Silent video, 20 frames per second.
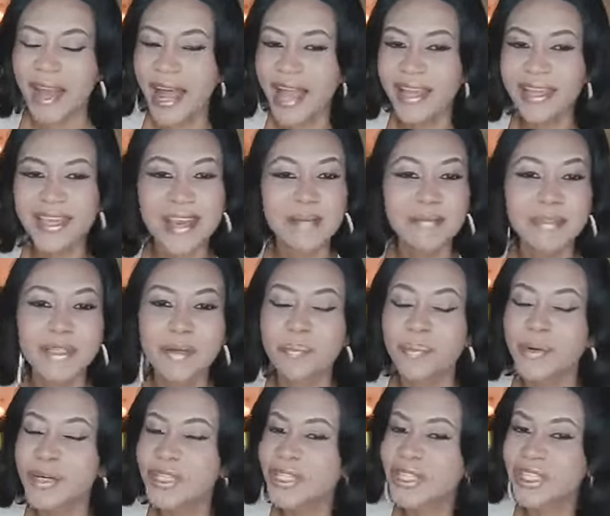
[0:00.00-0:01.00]
I came to
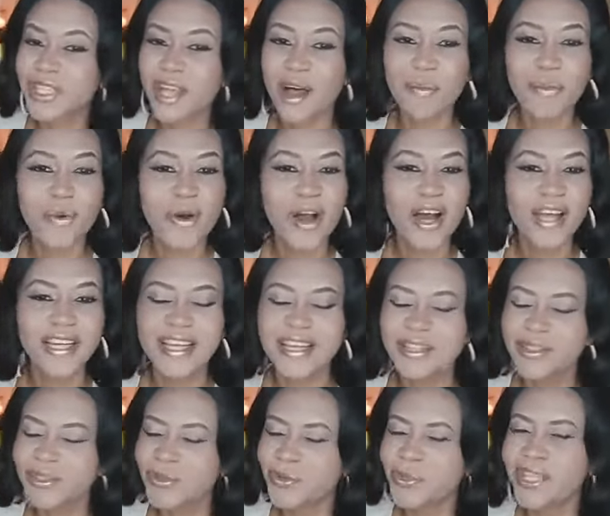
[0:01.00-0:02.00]
push someone
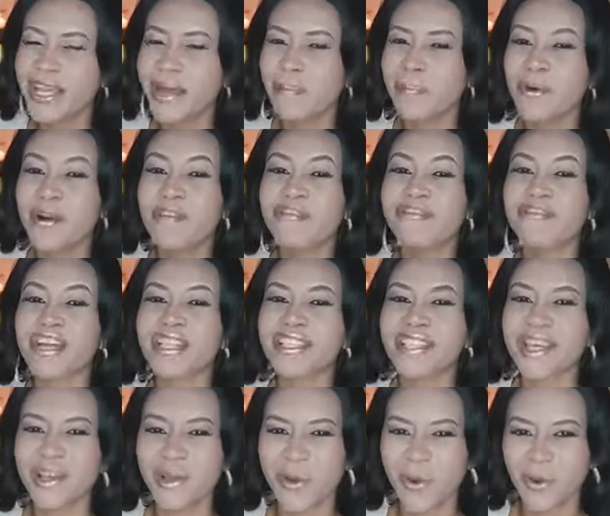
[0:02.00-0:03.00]
into their
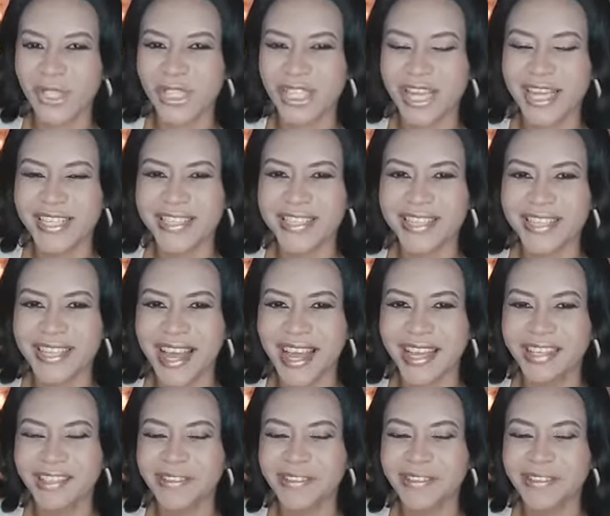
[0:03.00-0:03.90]
prophetic Goshen tonight.